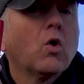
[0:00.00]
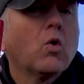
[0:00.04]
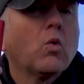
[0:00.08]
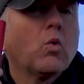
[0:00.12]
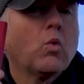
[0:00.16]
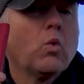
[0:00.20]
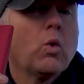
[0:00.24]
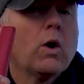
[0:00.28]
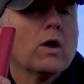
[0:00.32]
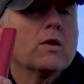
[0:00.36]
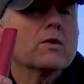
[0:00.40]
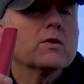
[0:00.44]

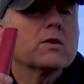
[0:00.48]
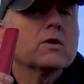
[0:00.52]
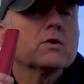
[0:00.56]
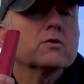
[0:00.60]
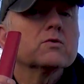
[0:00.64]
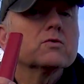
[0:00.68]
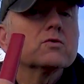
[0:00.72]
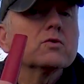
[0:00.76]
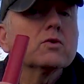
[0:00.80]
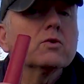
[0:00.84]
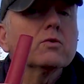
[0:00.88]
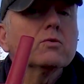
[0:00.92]
1,
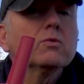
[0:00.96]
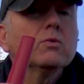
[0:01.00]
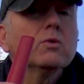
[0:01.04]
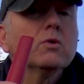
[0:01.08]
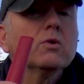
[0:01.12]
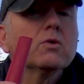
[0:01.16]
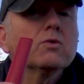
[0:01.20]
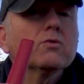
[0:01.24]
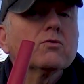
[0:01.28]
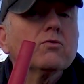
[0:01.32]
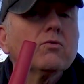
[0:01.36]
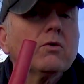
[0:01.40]
2,
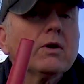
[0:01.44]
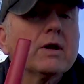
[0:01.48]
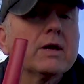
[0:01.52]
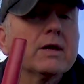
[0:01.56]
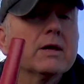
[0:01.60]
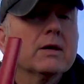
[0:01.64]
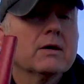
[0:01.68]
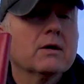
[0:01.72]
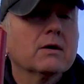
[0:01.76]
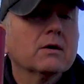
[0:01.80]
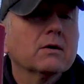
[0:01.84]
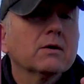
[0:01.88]
3.
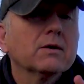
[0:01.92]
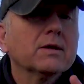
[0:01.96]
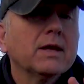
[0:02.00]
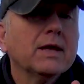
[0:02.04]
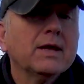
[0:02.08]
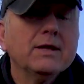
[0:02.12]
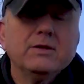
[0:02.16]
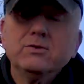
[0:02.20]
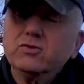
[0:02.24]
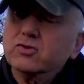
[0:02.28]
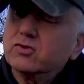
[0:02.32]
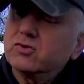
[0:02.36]

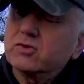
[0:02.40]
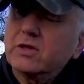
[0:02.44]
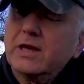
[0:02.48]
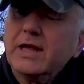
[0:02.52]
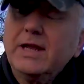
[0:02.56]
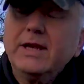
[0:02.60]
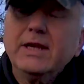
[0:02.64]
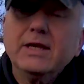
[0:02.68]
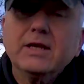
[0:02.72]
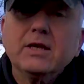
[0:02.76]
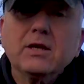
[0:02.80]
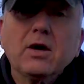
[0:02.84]
Then just
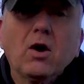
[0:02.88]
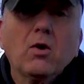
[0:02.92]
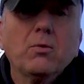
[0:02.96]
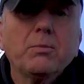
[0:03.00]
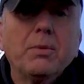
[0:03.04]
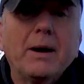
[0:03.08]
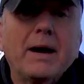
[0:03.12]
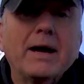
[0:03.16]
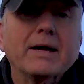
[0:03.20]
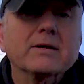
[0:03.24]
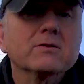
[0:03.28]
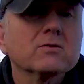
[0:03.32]
let it go
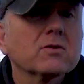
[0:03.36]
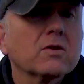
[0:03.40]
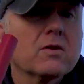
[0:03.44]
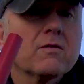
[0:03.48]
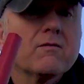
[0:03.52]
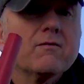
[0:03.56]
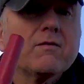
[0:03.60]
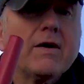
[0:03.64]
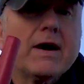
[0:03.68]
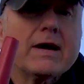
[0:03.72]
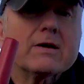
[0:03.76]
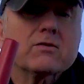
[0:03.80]
back to the
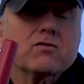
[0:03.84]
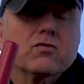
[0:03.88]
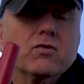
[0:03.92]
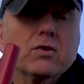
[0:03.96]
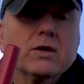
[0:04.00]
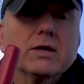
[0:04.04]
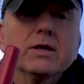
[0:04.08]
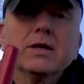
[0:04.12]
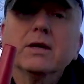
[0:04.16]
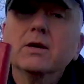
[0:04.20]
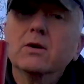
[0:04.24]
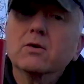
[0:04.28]

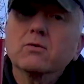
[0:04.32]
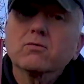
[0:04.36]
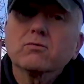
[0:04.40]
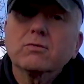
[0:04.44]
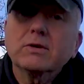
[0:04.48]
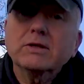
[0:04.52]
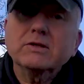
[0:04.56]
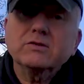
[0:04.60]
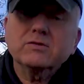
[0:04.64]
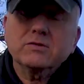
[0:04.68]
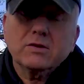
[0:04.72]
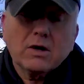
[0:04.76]
factory
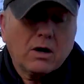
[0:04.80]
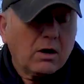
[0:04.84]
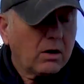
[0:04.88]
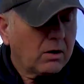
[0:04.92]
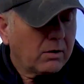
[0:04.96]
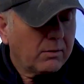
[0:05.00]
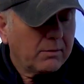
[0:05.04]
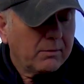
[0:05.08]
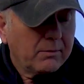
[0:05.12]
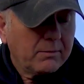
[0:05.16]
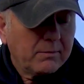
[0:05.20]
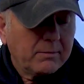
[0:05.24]
restart.
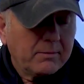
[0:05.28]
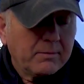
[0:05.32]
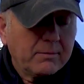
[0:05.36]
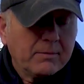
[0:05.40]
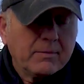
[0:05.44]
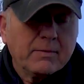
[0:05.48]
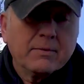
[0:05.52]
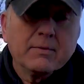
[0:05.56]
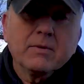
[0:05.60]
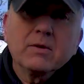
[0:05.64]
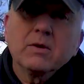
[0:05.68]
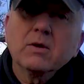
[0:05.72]

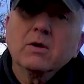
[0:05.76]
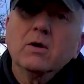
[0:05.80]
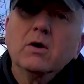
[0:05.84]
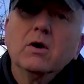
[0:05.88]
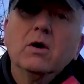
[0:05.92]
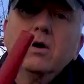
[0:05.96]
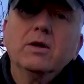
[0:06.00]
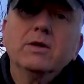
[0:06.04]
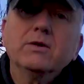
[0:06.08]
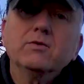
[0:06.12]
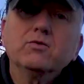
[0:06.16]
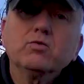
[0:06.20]

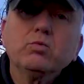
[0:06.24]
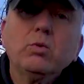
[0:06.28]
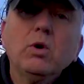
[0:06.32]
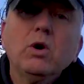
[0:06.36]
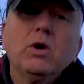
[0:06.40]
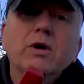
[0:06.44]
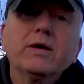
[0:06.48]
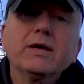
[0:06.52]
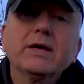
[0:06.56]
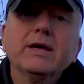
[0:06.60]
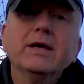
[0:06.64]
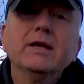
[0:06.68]
And it's
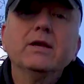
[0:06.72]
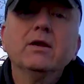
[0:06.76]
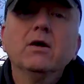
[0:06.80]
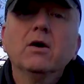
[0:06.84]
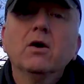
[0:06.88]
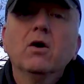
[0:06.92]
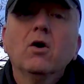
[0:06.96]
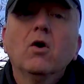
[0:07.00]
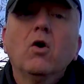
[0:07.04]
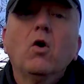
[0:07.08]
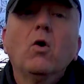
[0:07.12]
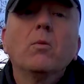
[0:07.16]
working
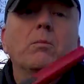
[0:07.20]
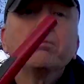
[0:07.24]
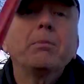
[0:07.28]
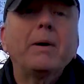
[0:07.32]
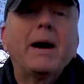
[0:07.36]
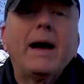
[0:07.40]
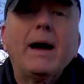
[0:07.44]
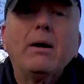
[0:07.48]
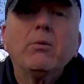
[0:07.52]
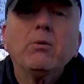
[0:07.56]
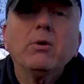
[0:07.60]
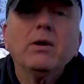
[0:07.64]
on
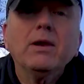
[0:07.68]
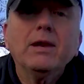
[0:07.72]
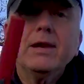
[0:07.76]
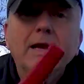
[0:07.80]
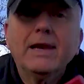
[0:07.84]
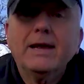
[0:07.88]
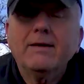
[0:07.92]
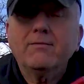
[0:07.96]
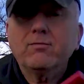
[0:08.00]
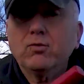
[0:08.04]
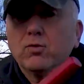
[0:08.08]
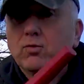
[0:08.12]
power
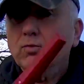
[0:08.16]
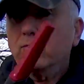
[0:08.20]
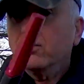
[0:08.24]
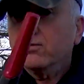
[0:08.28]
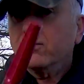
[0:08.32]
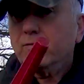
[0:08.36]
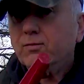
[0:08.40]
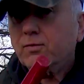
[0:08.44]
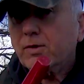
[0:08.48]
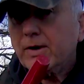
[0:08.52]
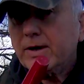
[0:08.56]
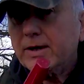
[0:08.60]
level
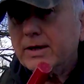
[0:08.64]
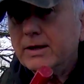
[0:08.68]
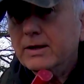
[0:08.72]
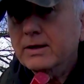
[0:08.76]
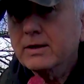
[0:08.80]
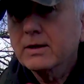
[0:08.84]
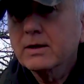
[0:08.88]
3.